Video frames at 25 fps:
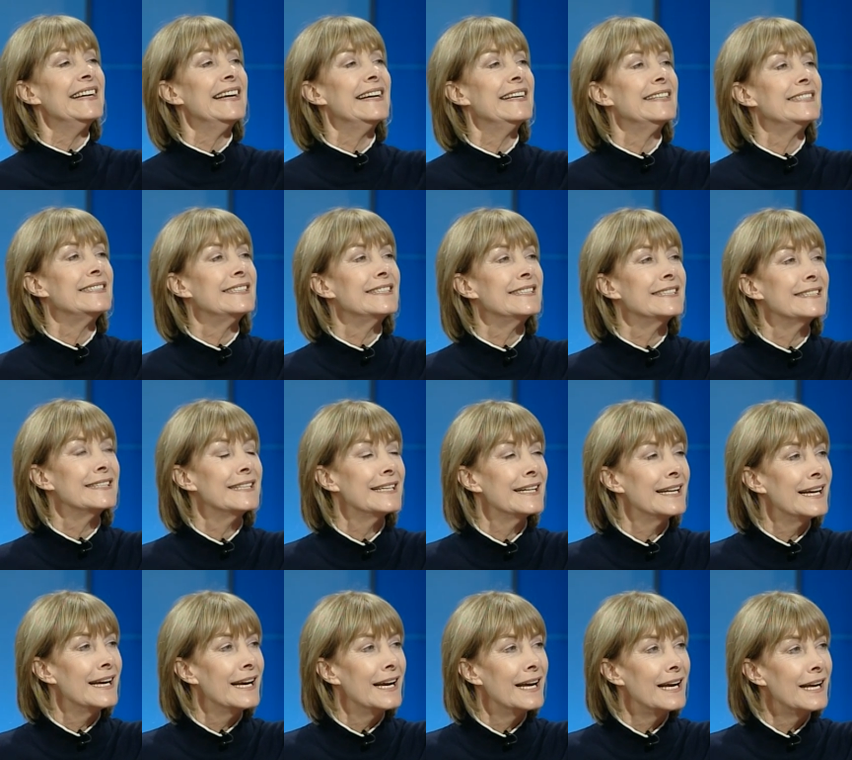things that
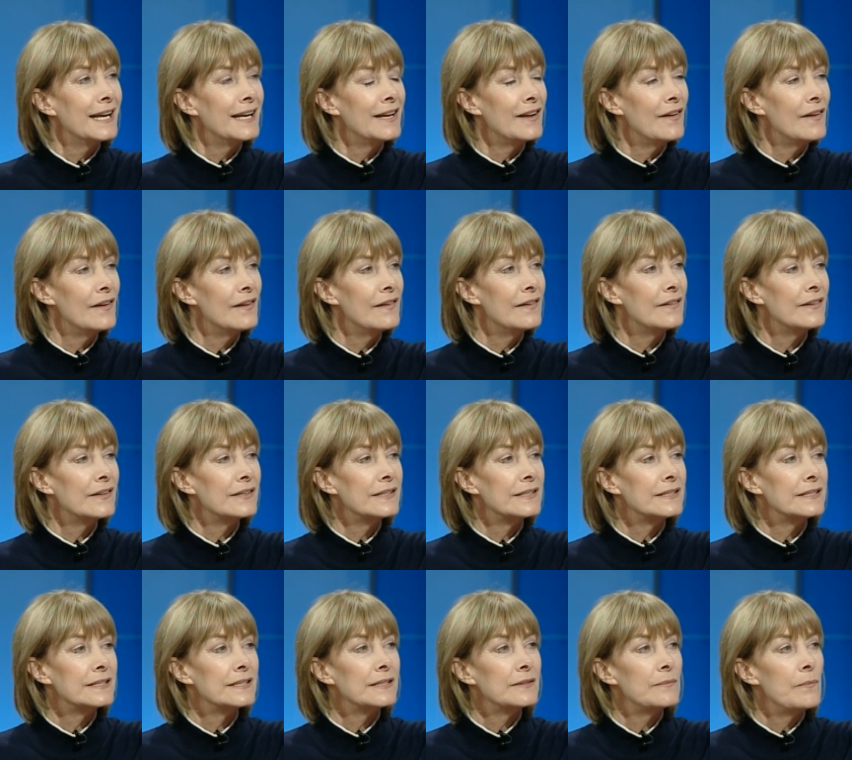happened to friends of
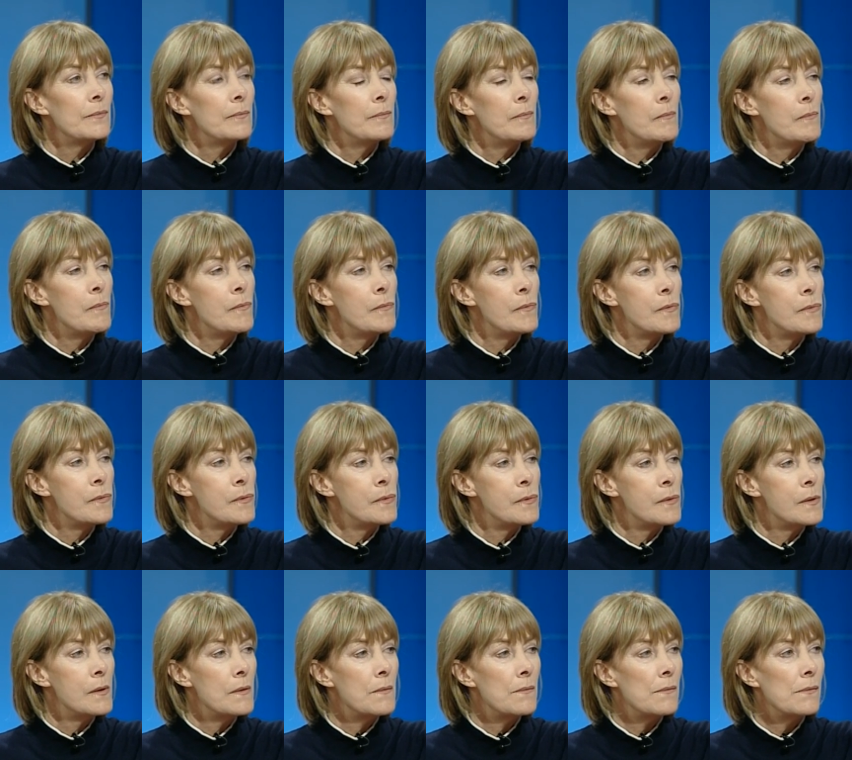yours. I mean, you have had an
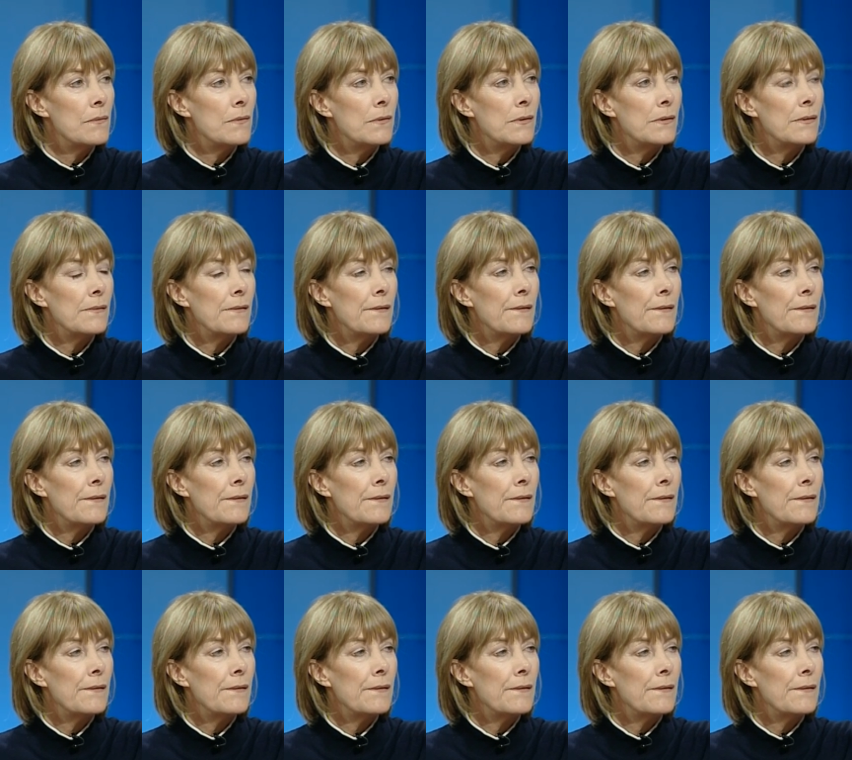eventful life.